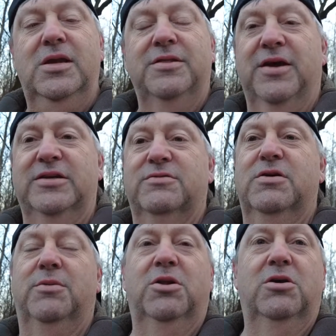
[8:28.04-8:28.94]
Thanks for
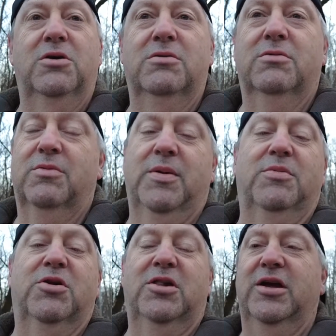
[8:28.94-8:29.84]
coming along. Remember
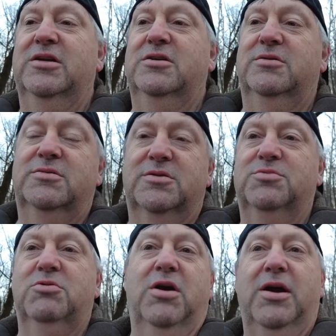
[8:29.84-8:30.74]
to like,
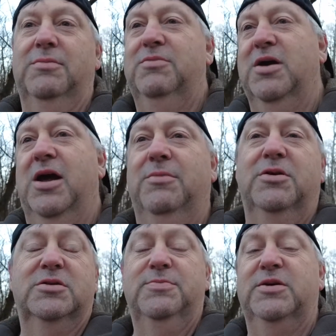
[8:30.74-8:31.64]
subscribe,
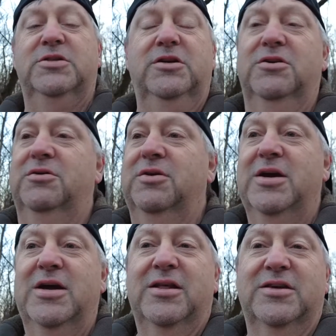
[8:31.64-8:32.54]
comment, especially,
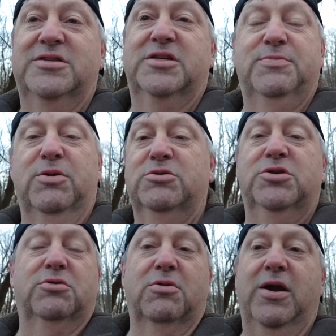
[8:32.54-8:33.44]
this exposed to
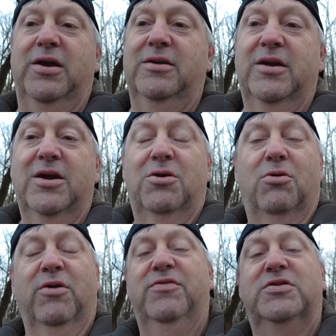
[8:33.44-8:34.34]
the right,
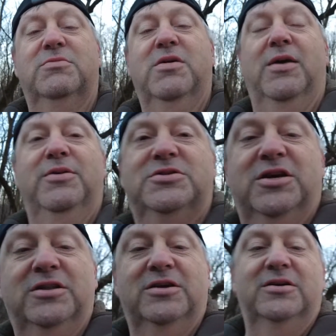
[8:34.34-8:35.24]
or even some comments
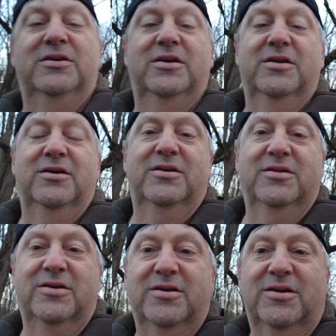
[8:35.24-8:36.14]
on the
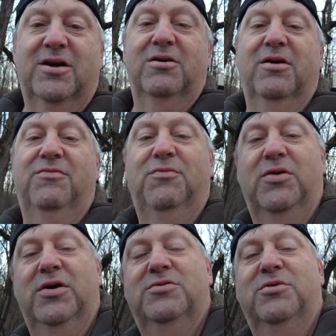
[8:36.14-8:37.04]

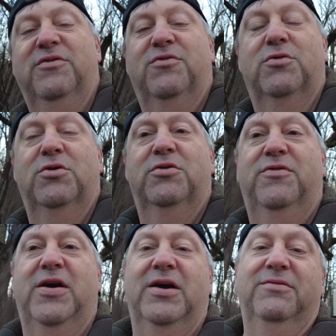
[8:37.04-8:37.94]
RF 24 to
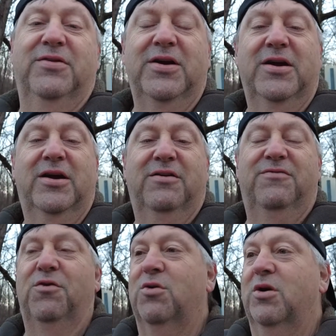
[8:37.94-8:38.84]
105
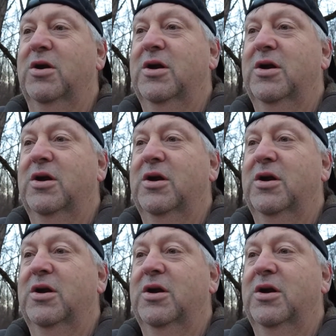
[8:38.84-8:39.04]
f4.